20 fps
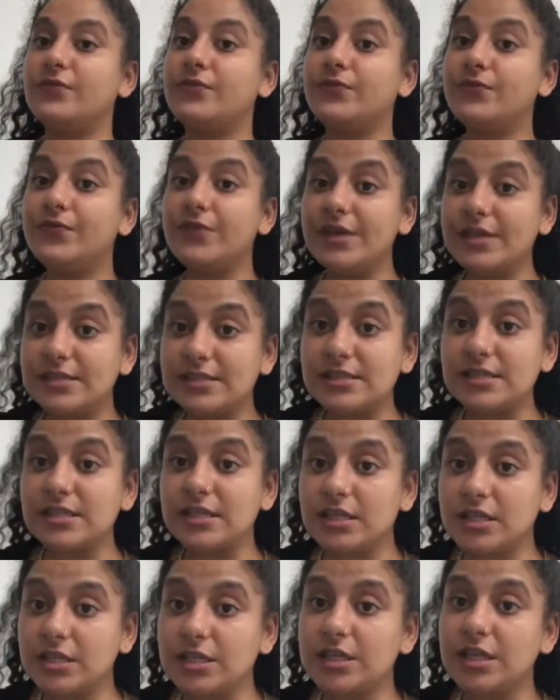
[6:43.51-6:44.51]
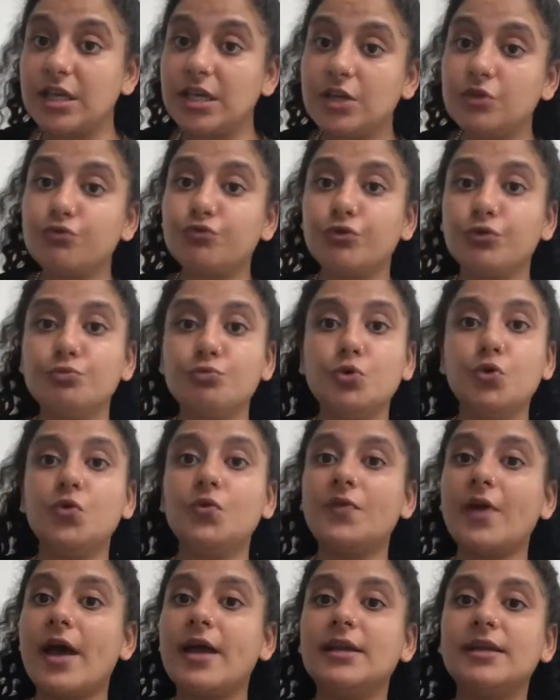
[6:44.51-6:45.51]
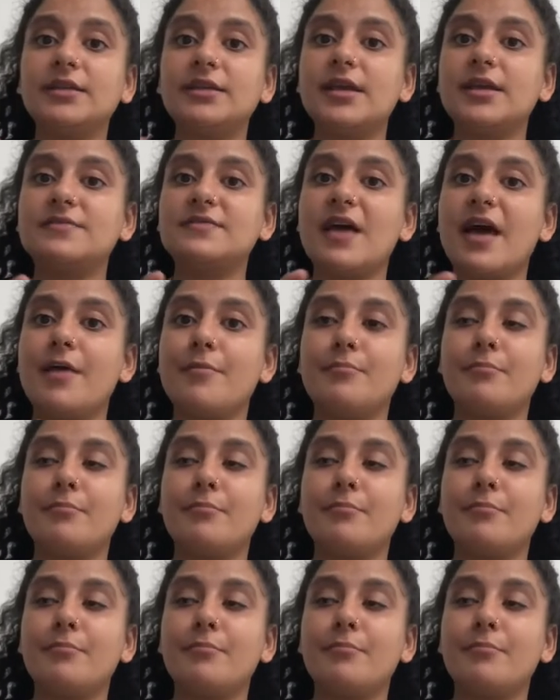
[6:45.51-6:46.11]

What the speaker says: physically remove anything that